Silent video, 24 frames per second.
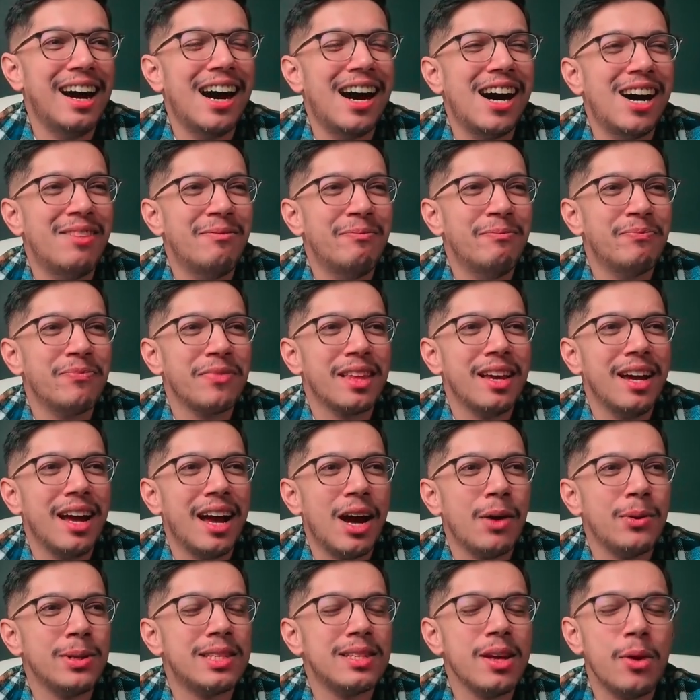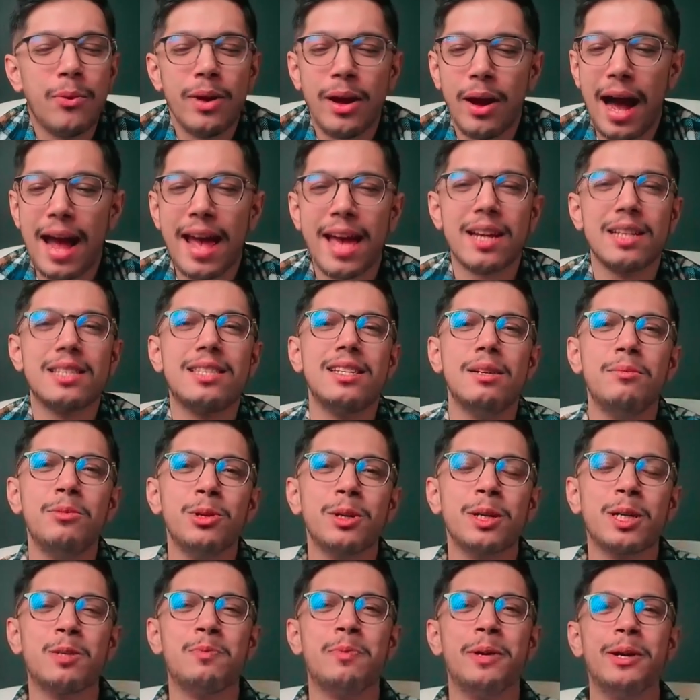I would say I had a
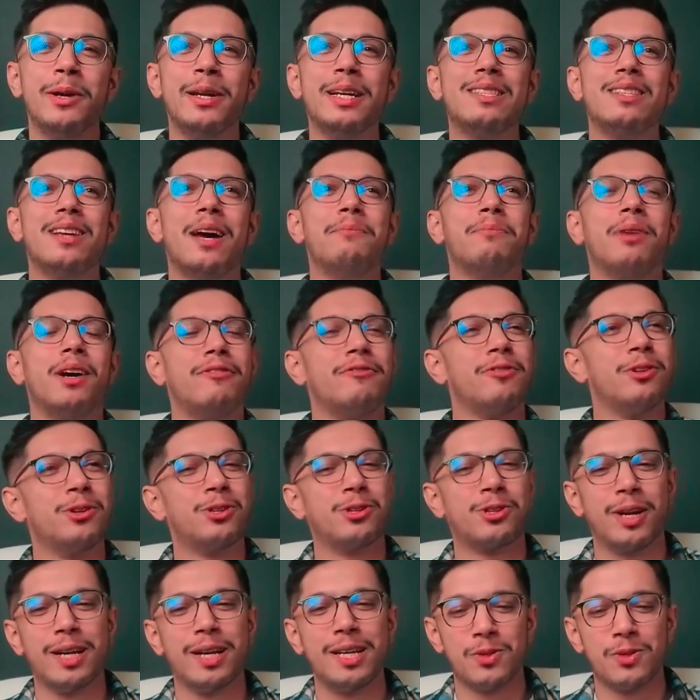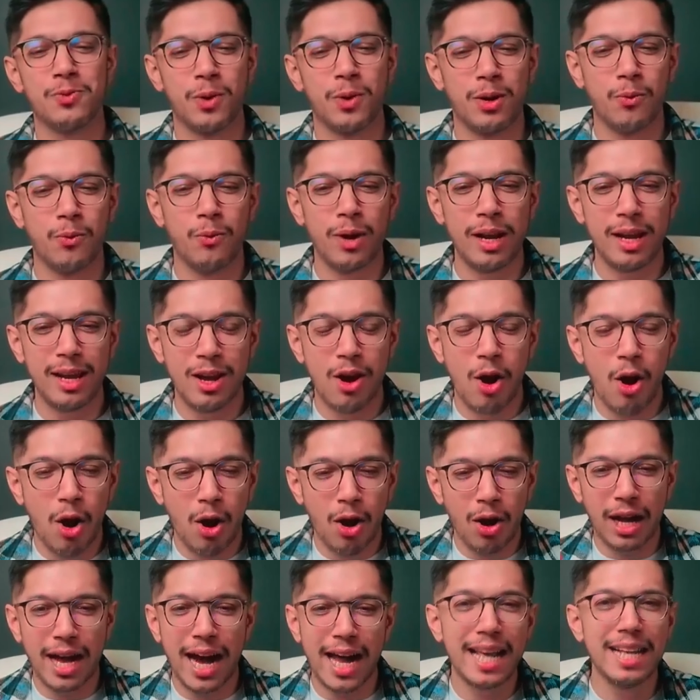similar experience at Buffalo Trace where we
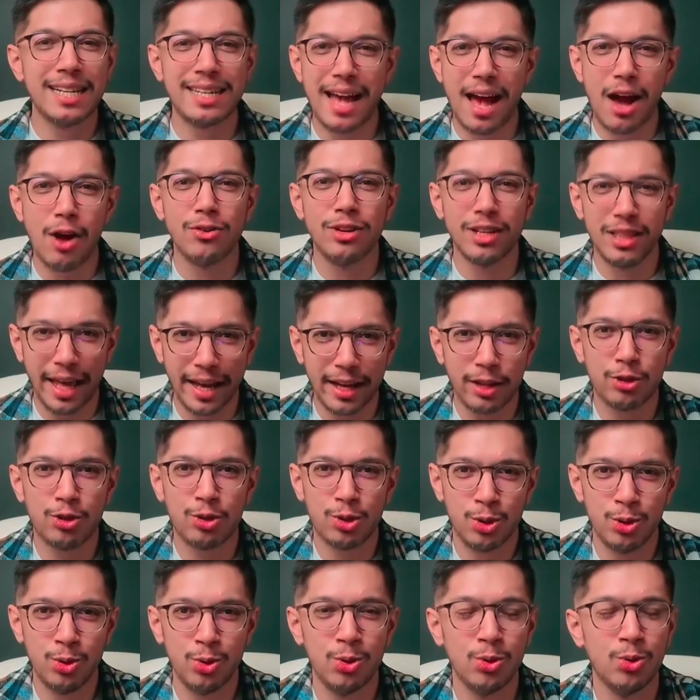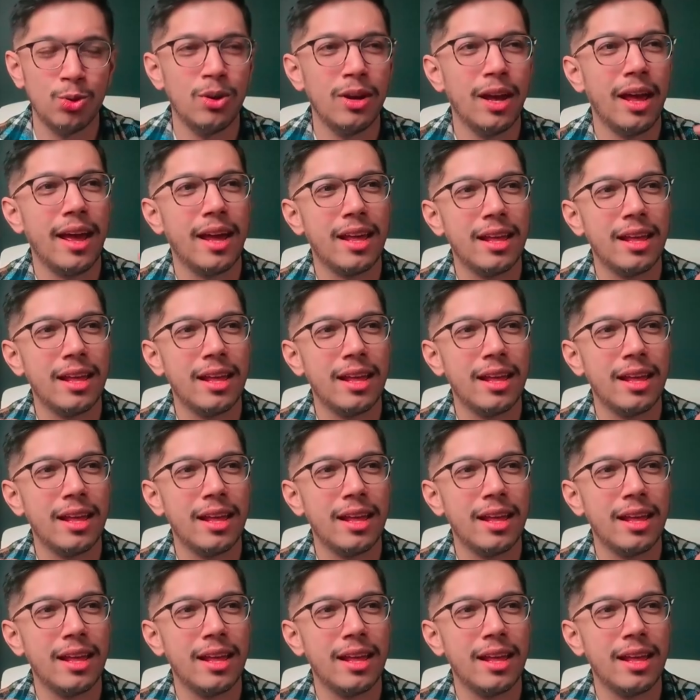all got it down to like two,